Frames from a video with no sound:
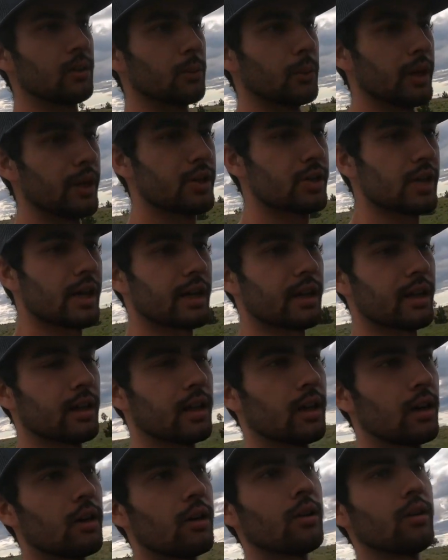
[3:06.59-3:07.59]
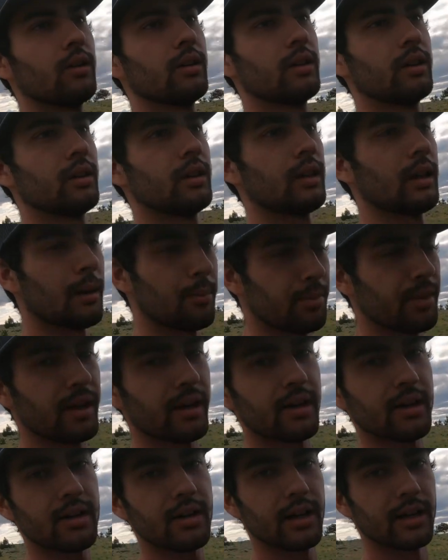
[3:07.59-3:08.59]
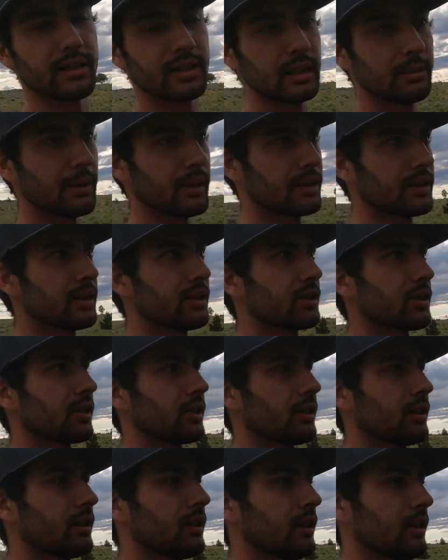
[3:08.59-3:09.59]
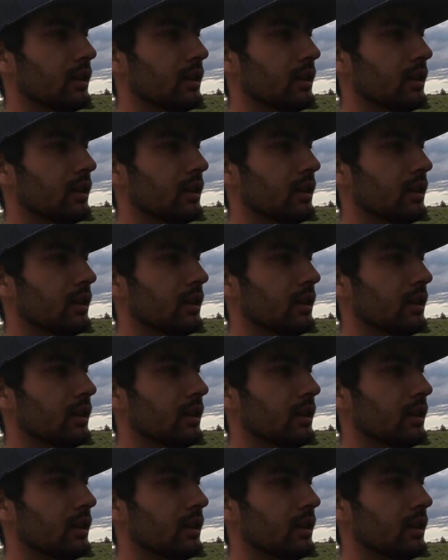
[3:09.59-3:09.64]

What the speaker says: which I can go up there and see my sister,